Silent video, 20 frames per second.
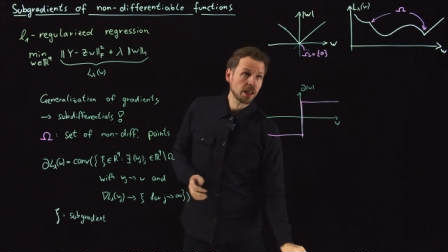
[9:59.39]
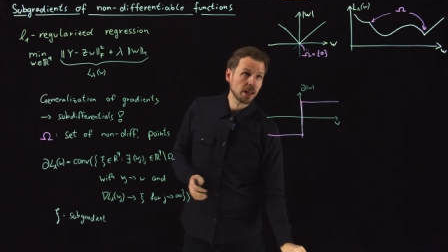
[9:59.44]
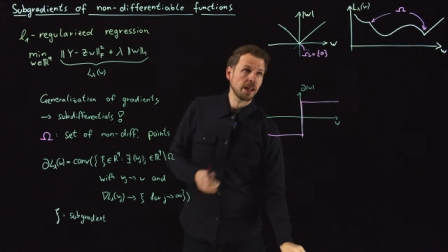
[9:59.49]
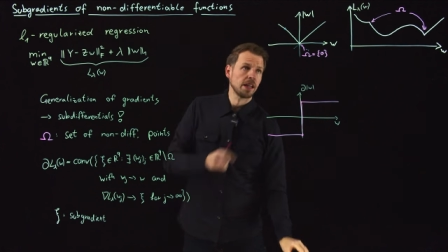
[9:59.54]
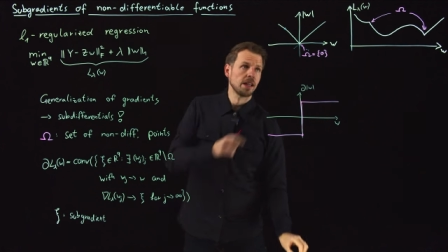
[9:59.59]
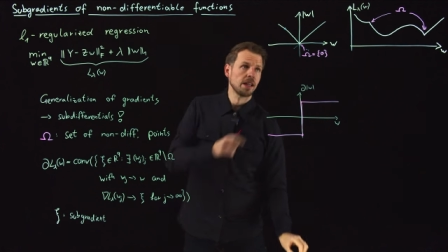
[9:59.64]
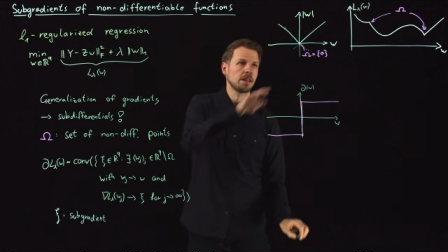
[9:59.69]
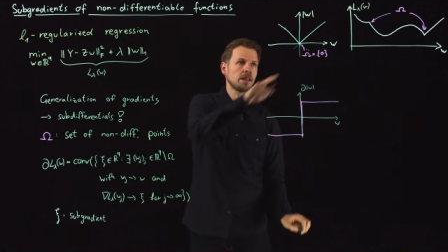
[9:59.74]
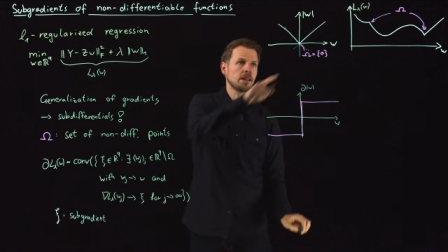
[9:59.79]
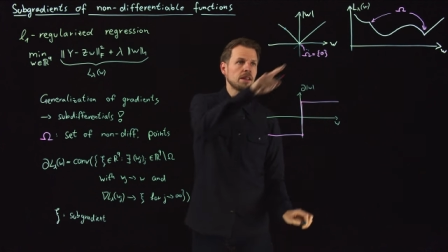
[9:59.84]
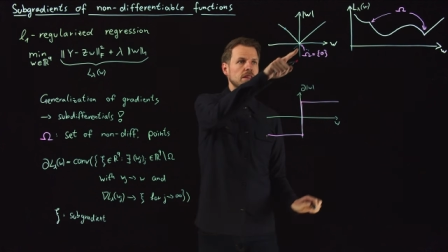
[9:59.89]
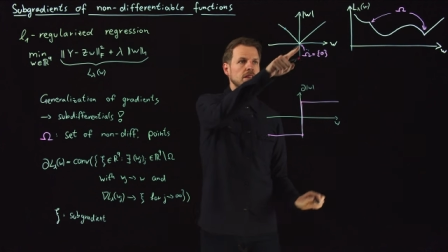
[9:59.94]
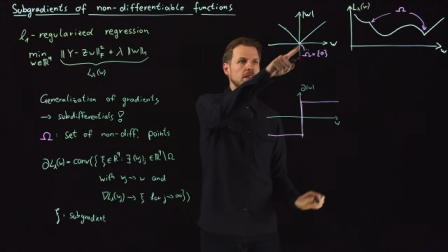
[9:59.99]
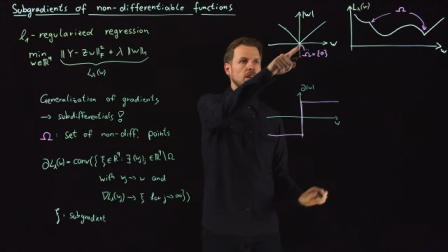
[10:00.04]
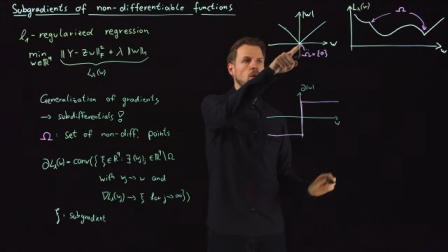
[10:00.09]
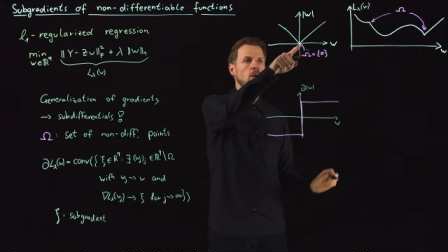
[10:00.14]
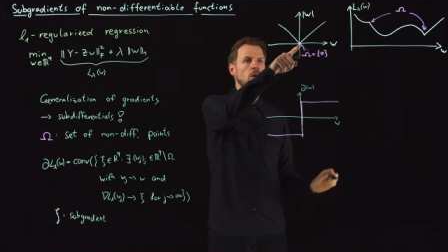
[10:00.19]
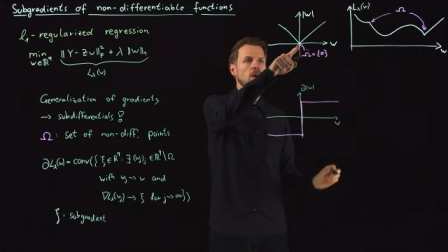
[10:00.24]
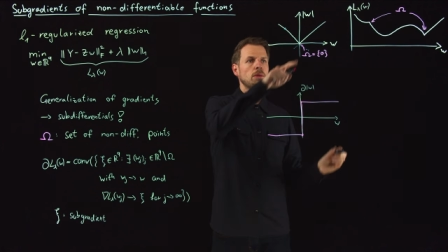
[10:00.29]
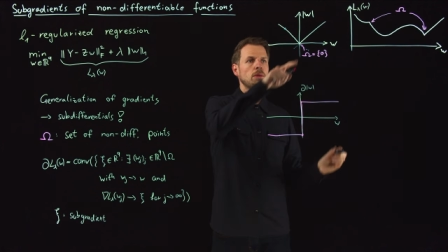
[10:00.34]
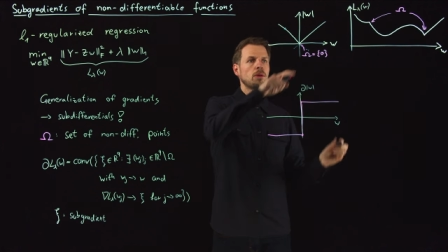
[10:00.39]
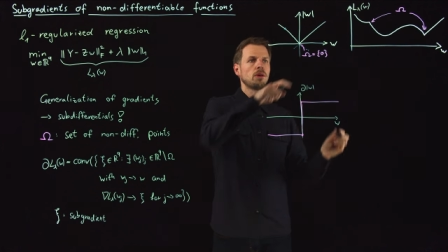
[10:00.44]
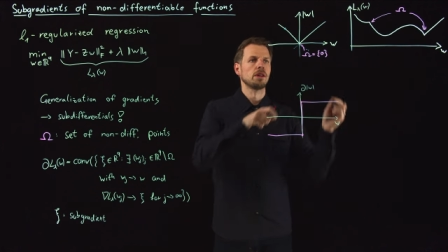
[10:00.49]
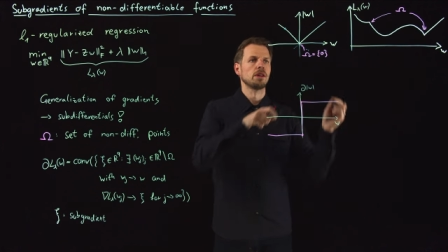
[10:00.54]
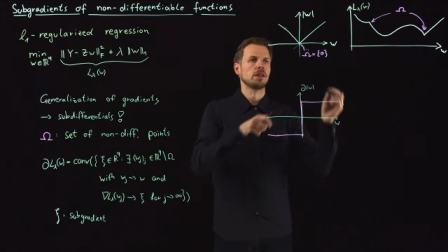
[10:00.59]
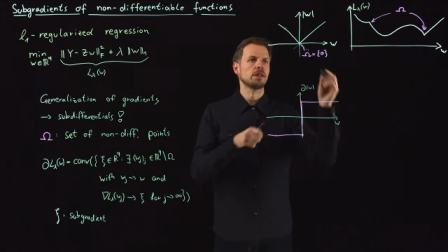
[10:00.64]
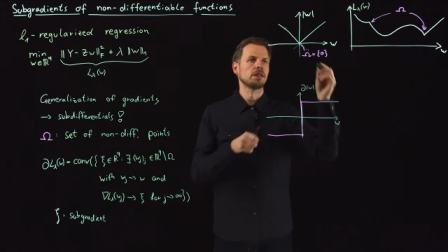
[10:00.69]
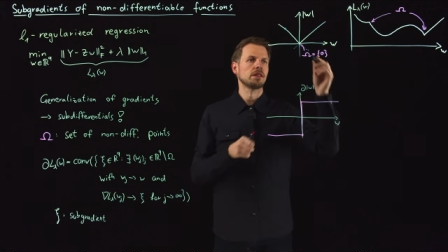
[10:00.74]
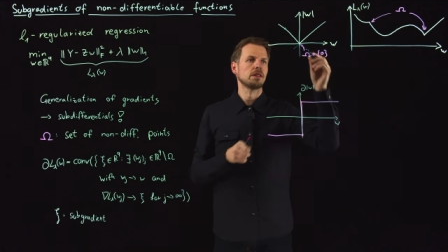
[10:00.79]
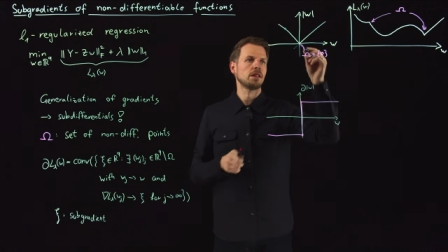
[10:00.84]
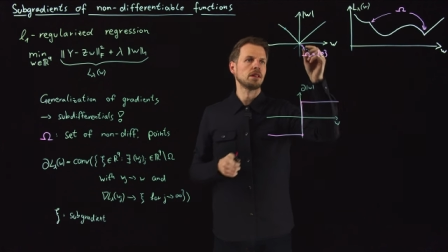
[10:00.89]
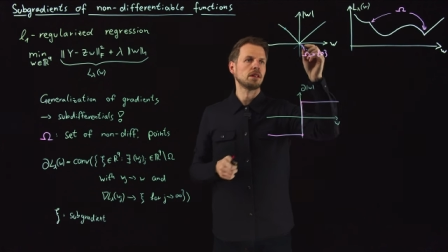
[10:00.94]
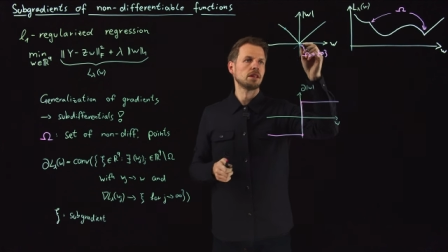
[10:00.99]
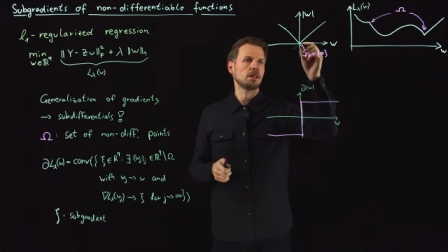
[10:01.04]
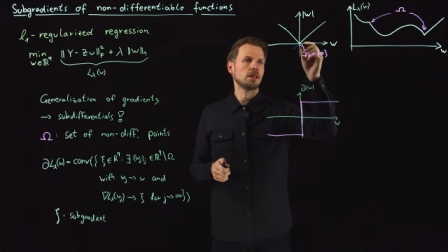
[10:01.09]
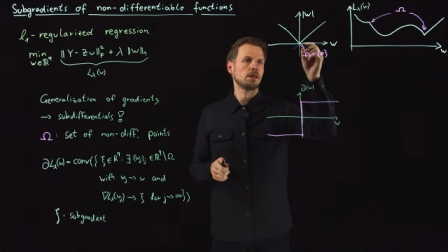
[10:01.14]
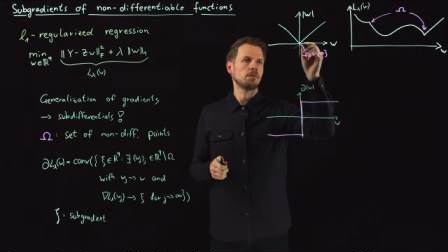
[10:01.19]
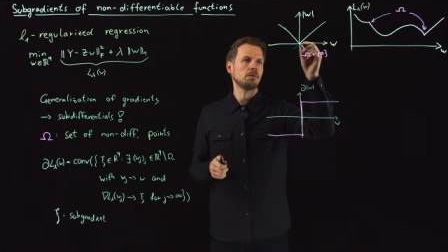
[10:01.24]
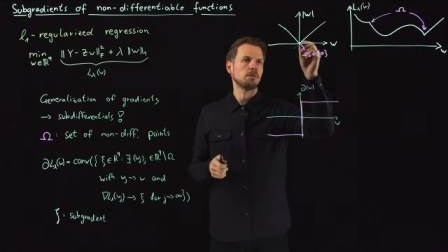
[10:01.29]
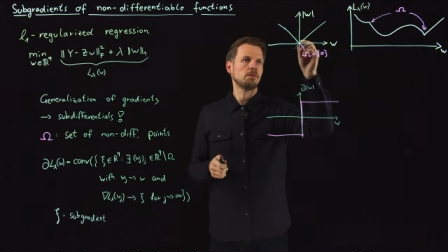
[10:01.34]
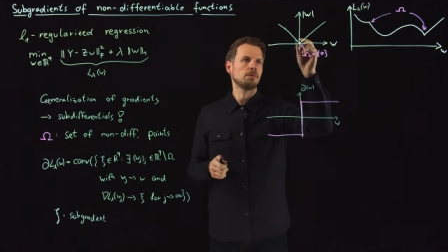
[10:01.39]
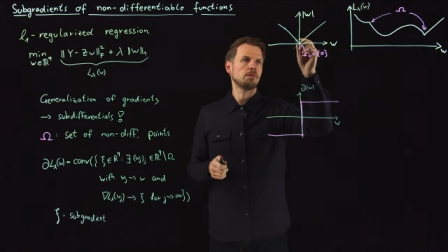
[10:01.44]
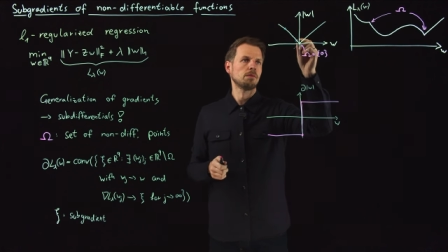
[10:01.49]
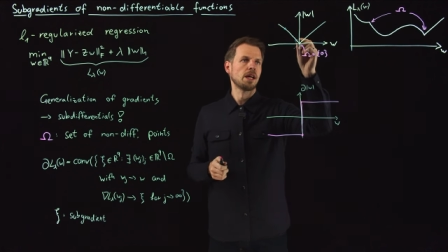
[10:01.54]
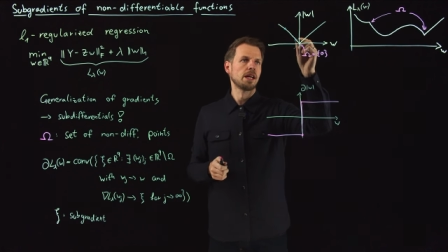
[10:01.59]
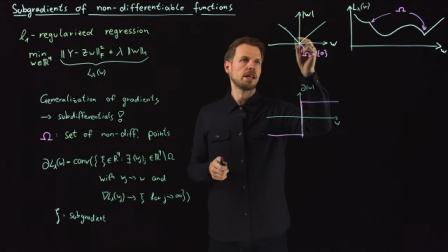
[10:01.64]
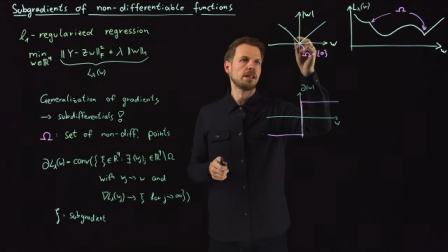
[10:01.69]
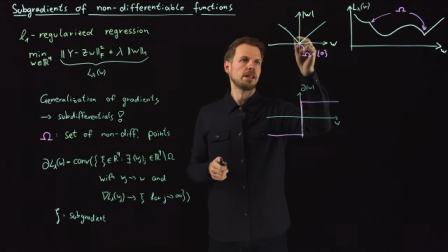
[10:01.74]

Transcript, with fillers: in this lower point, a